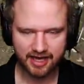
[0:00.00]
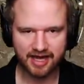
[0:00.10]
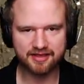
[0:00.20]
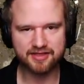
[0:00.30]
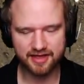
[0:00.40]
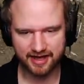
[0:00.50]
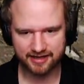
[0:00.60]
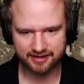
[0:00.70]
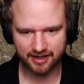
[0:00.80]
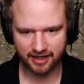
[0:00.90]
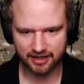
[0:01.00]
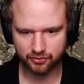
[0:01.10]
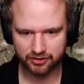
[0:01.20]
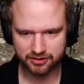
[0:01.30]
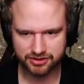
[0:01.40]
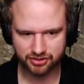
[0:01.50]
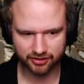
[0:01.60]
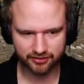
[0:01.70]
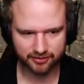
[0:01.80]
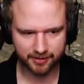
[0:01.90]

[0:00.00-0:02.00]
And then I will join the